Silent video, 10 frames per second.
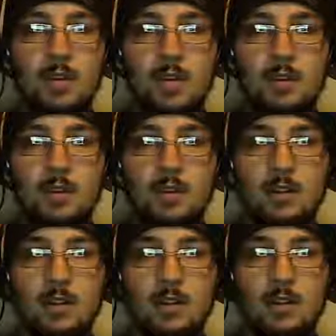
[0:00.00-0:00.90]
The
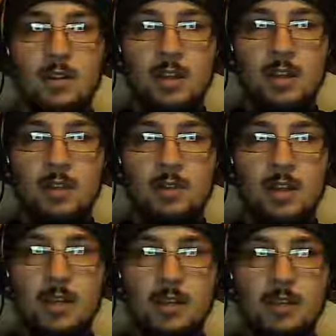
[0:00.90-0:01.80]
other thing that
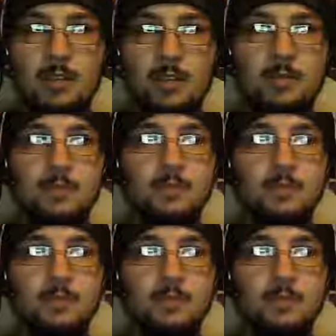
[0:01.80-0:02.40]
we can do